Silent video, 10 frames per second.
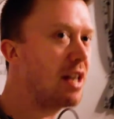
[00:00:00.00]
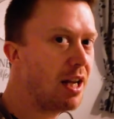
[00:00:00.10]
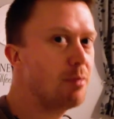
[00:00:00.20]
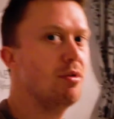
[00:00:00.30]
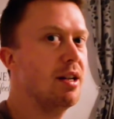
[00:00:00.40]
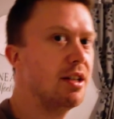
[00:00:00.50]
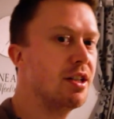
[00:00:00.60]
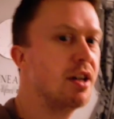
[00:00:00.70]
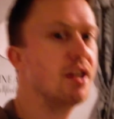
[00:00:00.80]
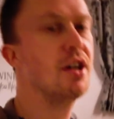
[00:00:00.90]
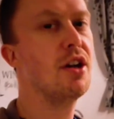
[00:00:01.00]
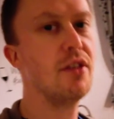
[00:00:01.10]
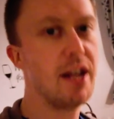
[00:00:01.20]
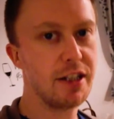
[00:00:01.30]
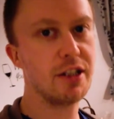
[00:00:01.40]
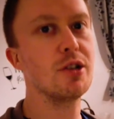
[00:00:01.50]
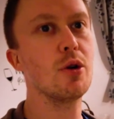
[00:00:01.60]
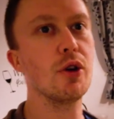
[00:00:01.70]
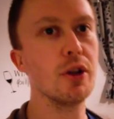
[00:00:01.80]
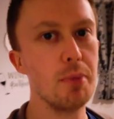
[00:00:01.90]
calibrated. Then it can
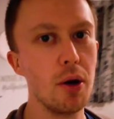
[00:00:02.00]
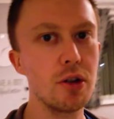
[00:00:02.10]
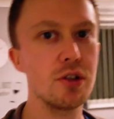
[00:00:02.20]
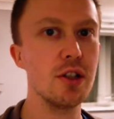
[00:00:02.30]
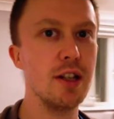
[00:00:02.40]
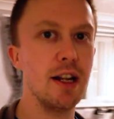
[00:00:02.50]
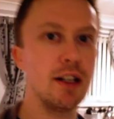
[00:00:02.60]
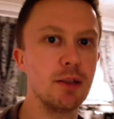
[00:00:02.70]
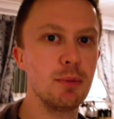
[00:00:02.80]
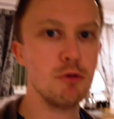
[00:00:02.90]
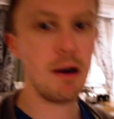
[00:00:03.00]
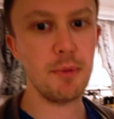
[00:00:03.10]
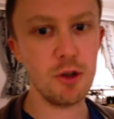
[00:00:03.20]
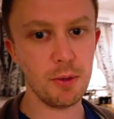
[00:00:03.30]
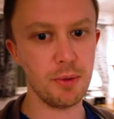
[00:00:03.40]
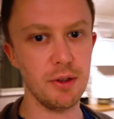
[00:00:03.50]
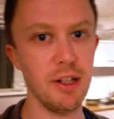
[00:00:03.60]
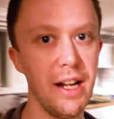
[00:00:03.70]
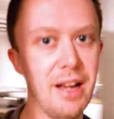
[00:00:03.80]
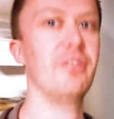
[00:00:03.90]
go in the box and then it can be wrapped up, and
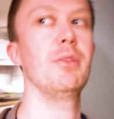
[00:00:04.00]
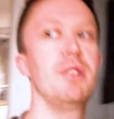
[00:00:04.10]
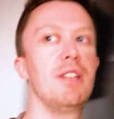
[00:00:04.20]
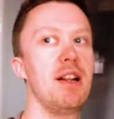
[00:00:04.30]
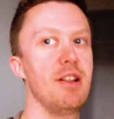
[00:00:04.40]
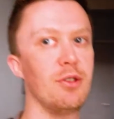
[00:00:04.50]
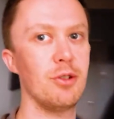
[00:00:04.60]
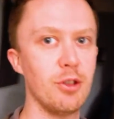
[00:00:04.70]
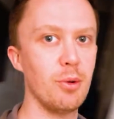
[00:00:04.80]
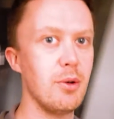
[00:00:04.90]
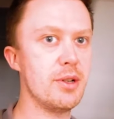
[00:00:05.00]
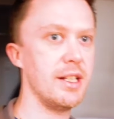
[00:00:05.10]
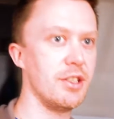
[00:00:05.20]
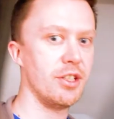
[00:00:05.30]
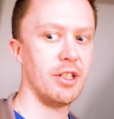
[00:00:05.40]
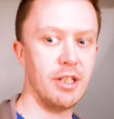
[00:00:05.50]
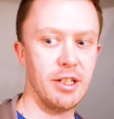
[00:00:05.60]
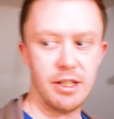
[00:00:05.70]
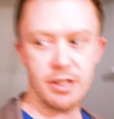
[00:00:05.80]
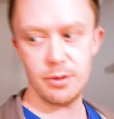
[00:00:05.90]
then I have to pretend I don't know where it is,
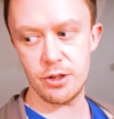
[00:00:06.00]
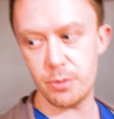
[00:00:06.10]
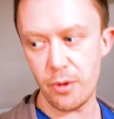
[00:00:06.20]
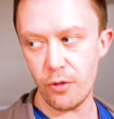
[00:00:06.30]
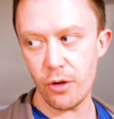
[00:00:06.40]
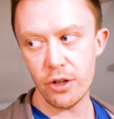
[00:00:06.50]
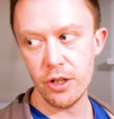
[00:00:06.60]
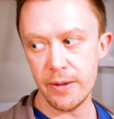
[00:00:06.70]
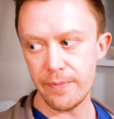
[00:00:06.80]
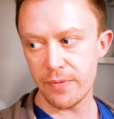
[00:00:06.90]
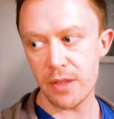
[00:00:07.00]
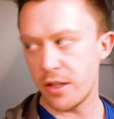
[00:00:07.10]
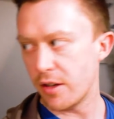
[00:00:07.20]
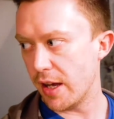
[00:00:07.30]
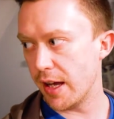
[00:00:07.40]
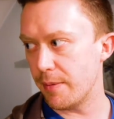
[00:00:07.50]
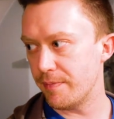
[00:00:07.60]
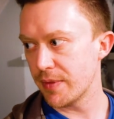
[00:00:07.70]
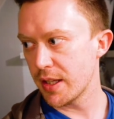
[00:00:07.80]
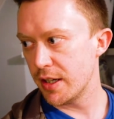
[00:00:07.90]
which will be fun.
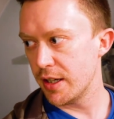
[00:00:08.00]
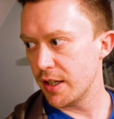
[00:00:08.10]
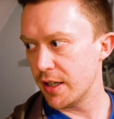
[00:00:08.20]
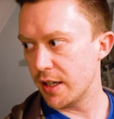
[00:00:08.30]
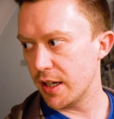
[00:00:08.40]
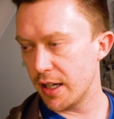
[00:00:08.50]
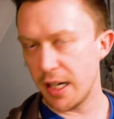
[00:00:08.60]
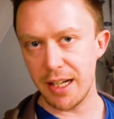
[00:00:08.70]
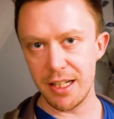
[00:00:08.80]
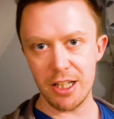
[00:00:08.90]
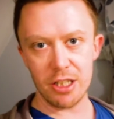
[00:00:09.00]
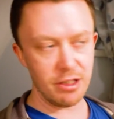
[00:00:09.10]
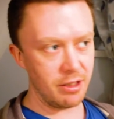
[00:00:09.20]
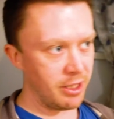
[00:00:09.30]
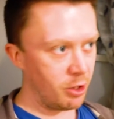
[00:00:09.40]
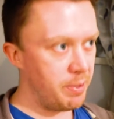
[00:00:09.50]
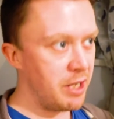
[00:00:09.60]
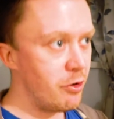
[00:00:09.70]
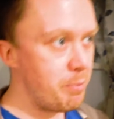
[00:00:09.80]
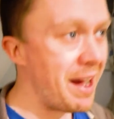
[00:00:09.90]
I had a little bit
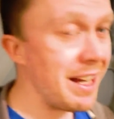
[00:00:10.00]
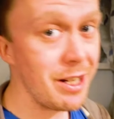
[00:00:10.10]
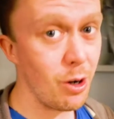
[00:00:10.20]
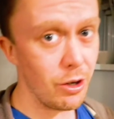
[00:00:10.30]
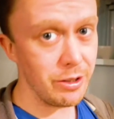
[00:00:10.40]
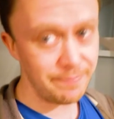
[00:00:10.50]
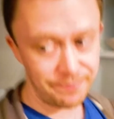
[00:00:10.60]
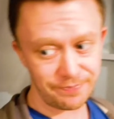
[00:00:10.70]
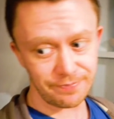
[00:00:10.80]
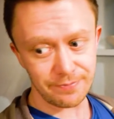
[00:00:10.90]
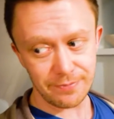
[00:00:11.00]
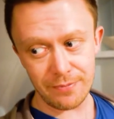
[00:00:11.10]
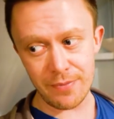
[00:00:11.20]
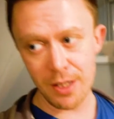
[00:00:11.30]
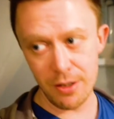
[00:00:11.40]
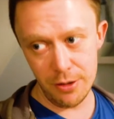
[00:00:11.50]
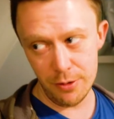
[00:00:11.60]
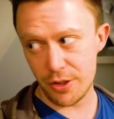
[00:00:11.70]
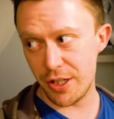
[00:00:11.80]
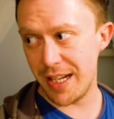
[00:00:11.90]
of a panic on
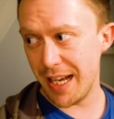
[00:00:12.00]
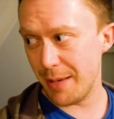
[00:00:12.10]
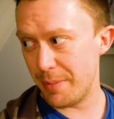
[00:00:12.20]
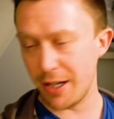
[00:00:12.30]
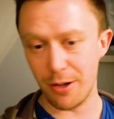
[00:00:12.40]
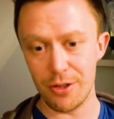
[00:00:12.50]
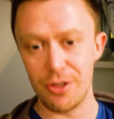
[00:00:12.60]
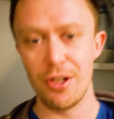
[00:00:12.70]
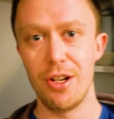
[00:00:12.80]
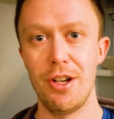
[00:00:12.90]
today because